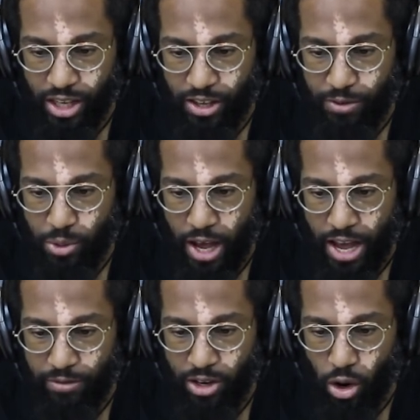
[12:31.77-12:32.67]
if you
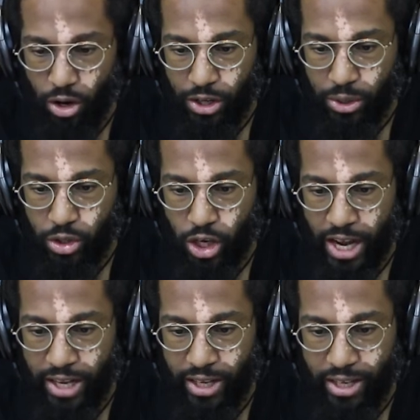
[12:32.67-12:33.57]
have an audio
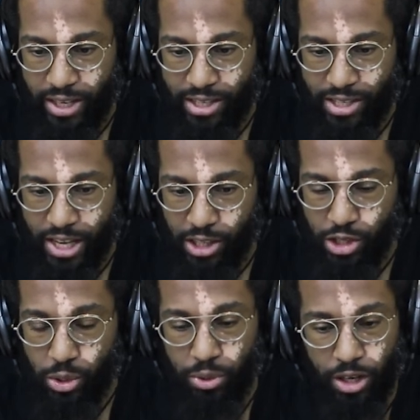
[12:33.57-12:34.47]
track, it is a
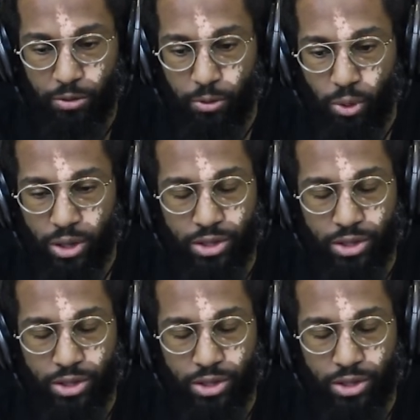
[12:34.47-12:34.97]
tuning fork.